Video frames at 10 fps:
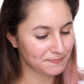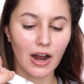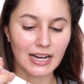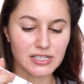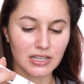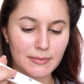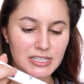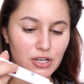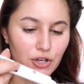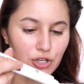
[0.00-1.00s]
All right, so let
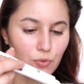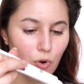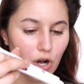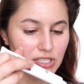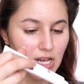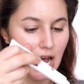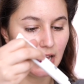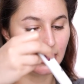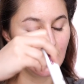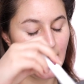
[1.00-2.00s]
me tell you what
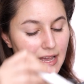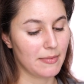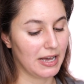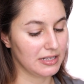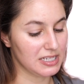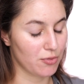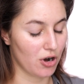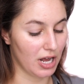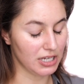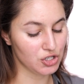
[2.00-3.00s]
I like about this
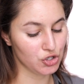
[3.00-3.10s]
product.